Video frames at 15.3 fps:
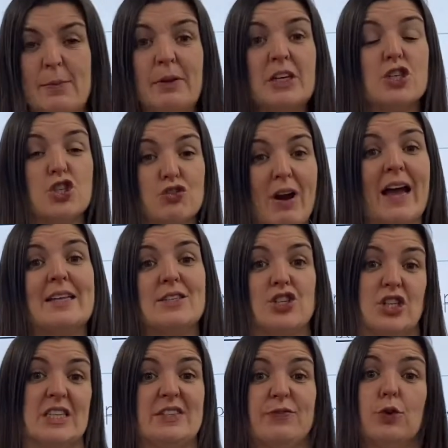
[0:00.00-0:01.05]

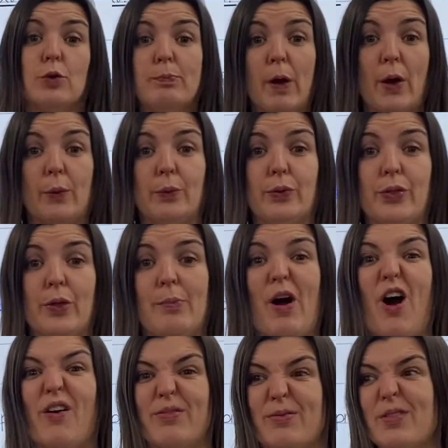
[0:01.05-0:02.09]
strategies for both,
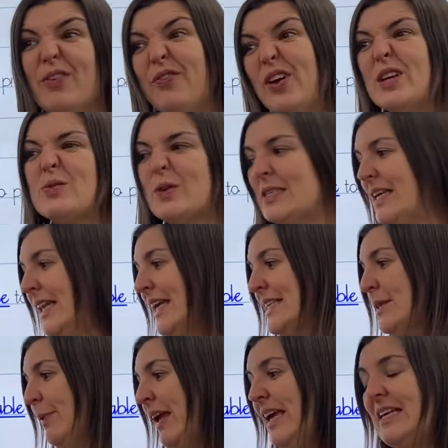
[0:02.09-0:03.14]
apart from the first one's a little
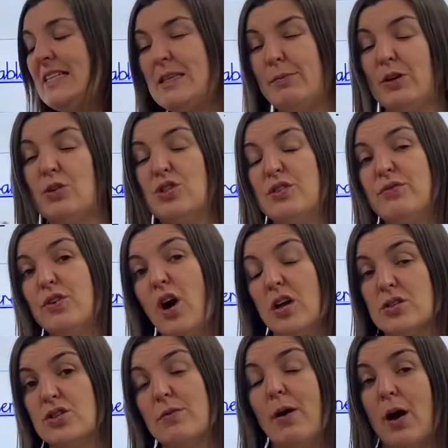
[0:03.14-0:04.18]
bit easy because you've got
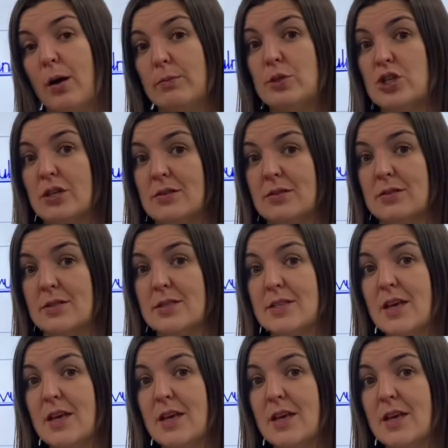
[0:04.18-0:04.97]
some options.